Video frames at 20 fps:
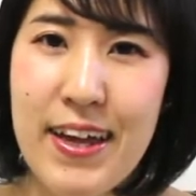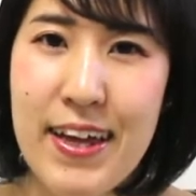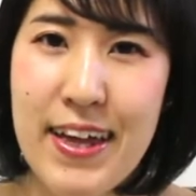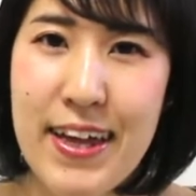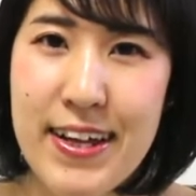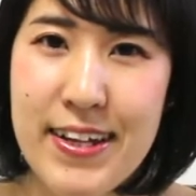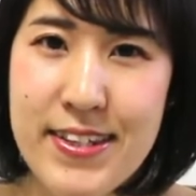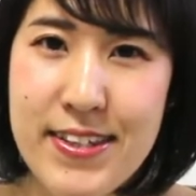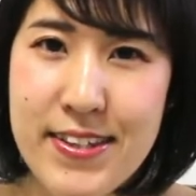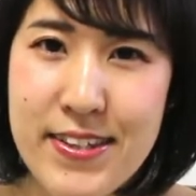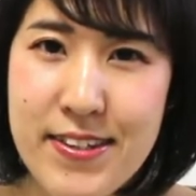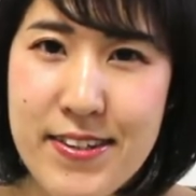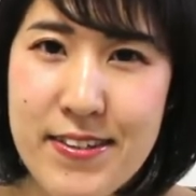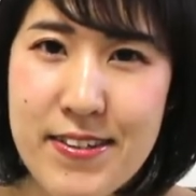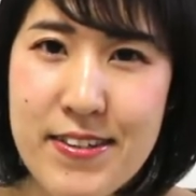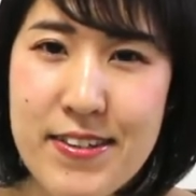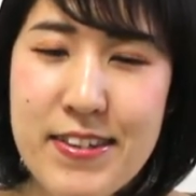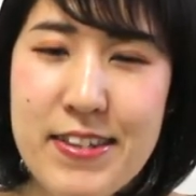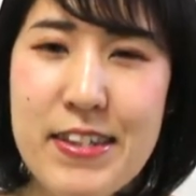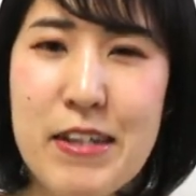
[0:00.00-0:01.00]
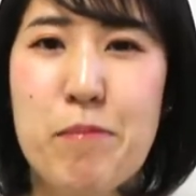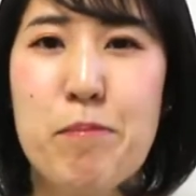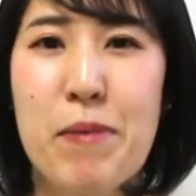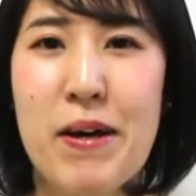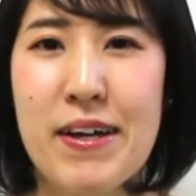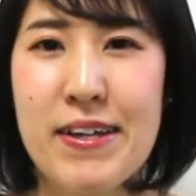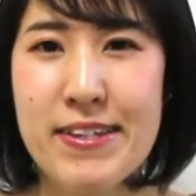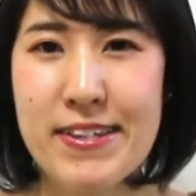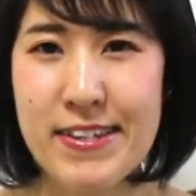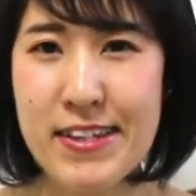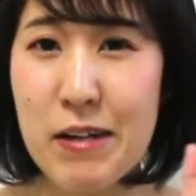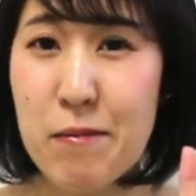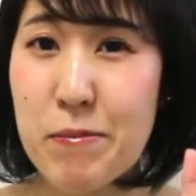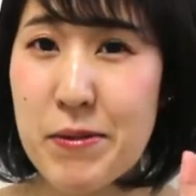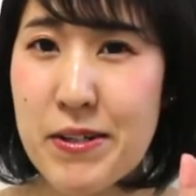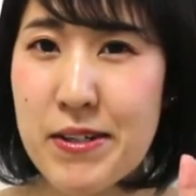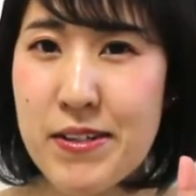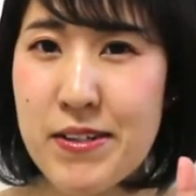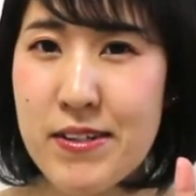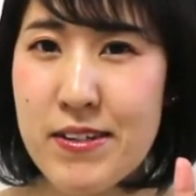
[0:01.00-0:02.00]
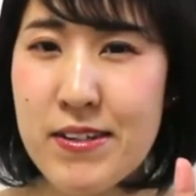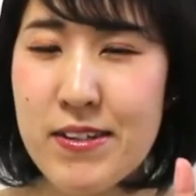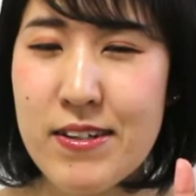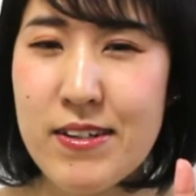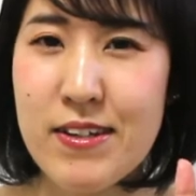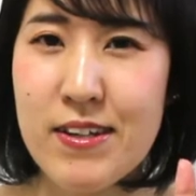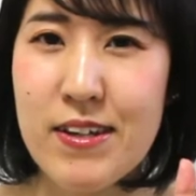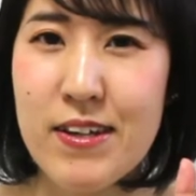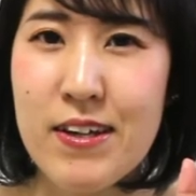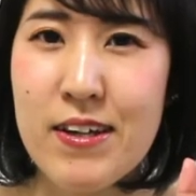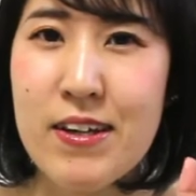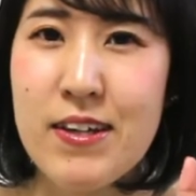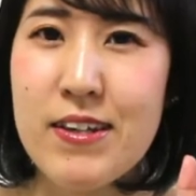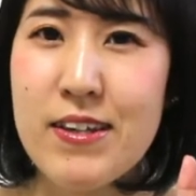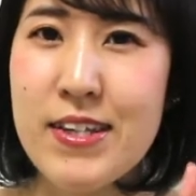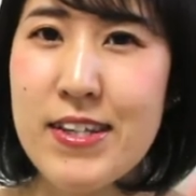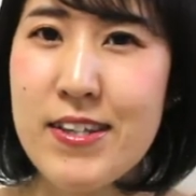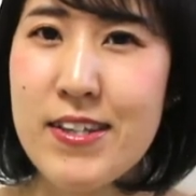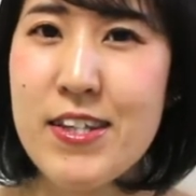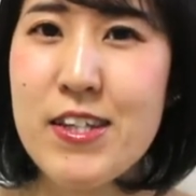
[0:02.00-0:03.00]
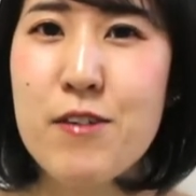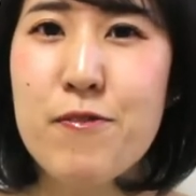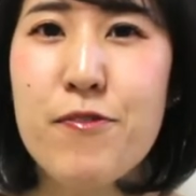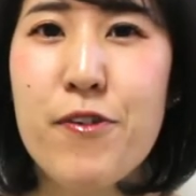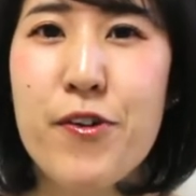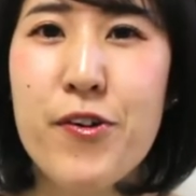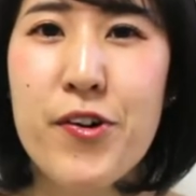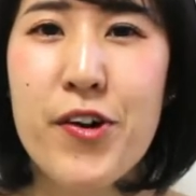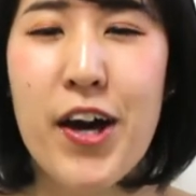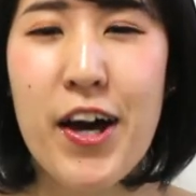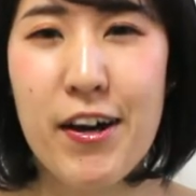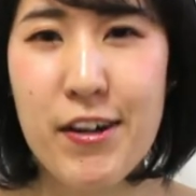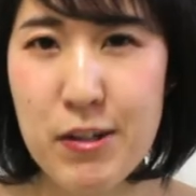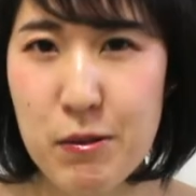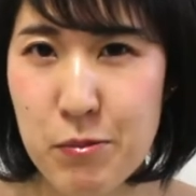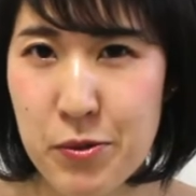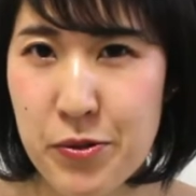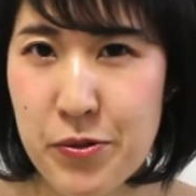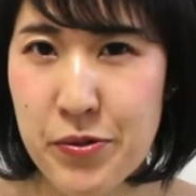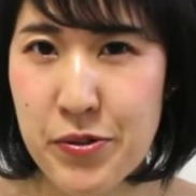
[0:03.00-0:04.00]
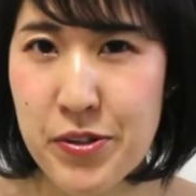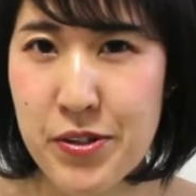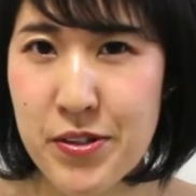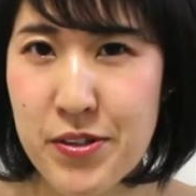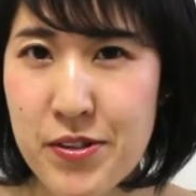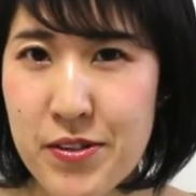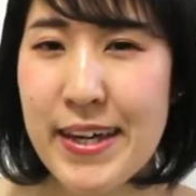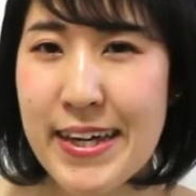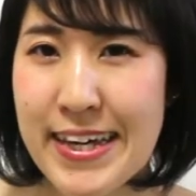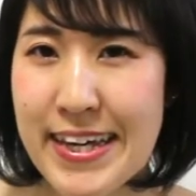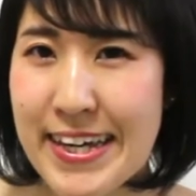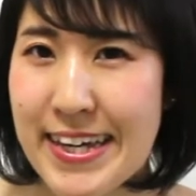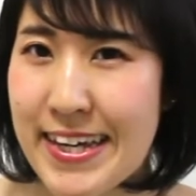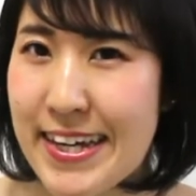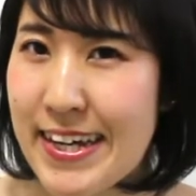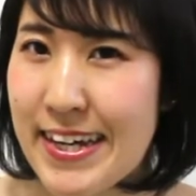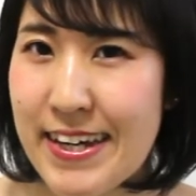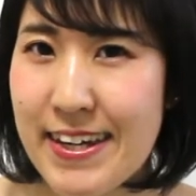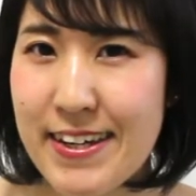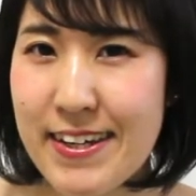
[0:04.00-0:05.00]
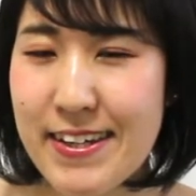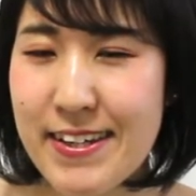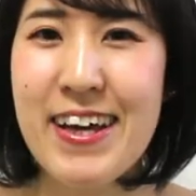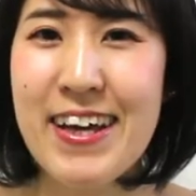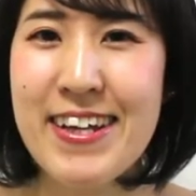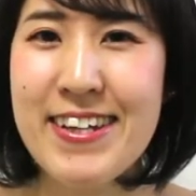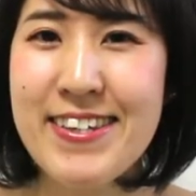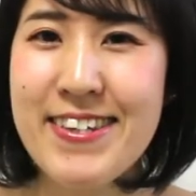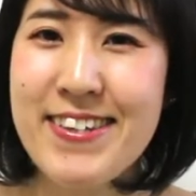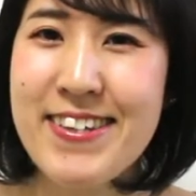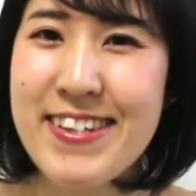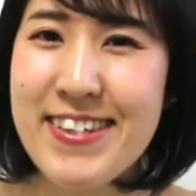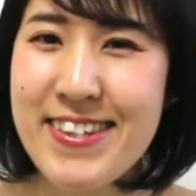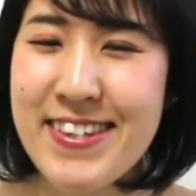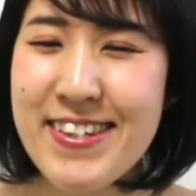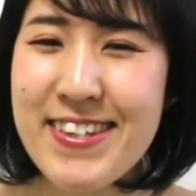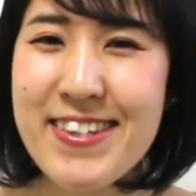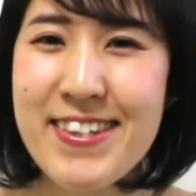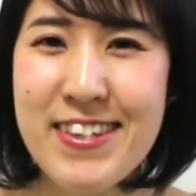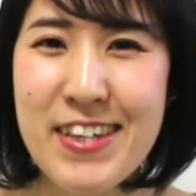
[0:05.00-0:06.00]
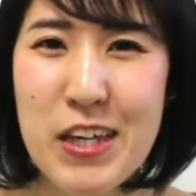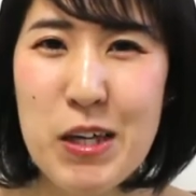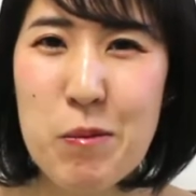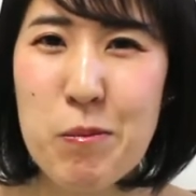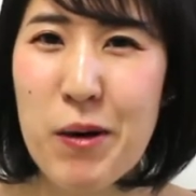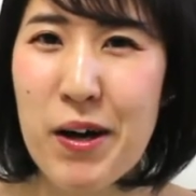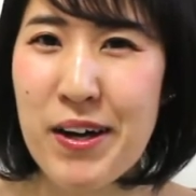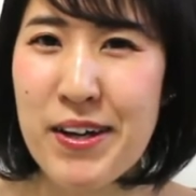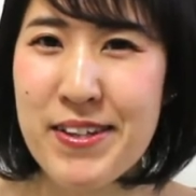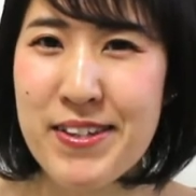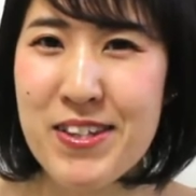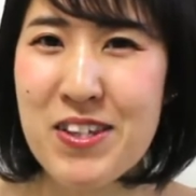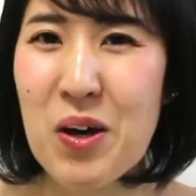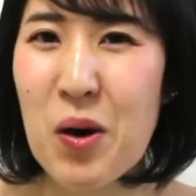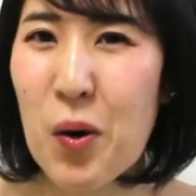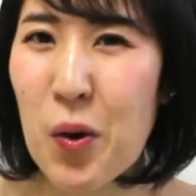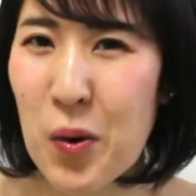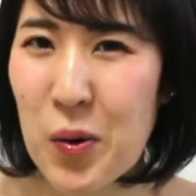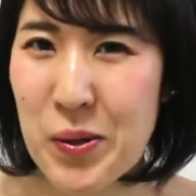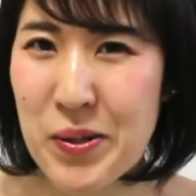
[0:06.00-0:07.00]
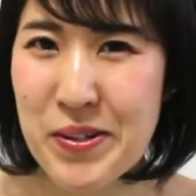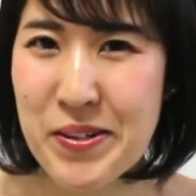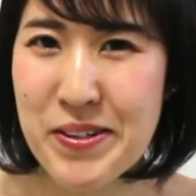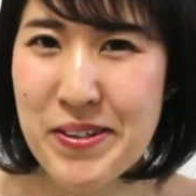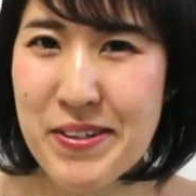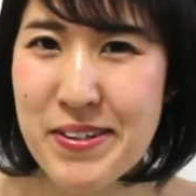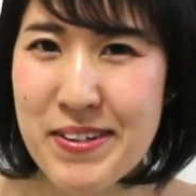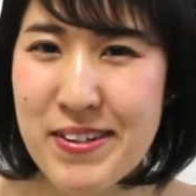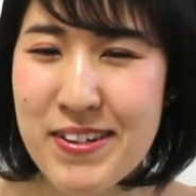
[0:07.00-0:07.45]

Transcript: And number 7, this is for animals, hiki, and this is same as hon.